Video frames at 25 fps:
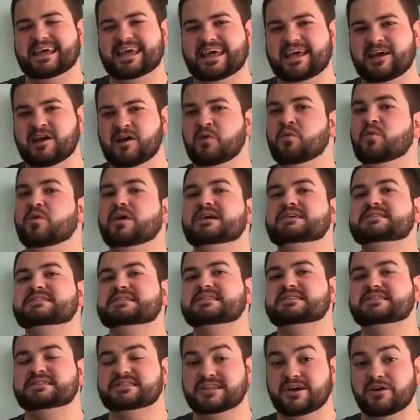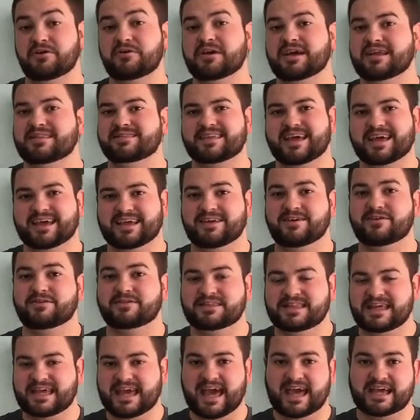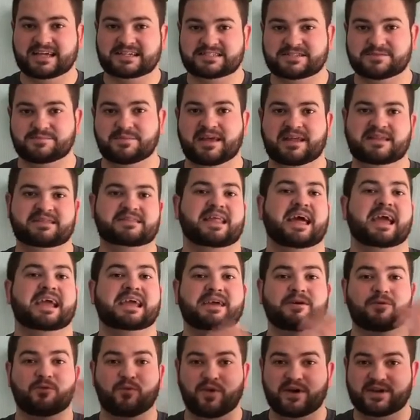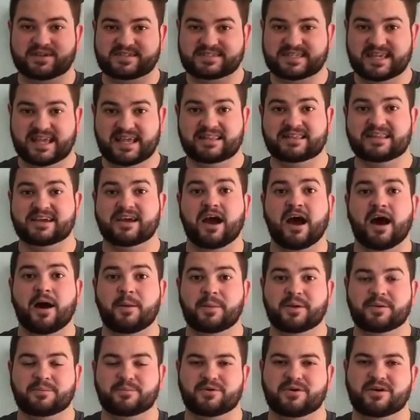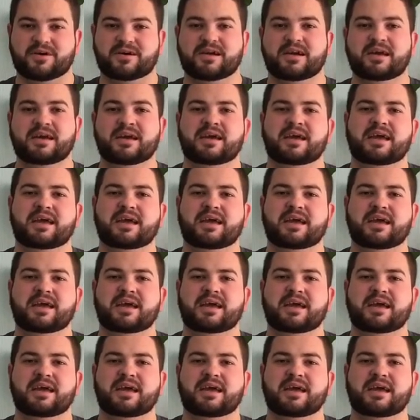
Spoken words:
it wasn't Logan that killed the X-Men like it was in the comic book.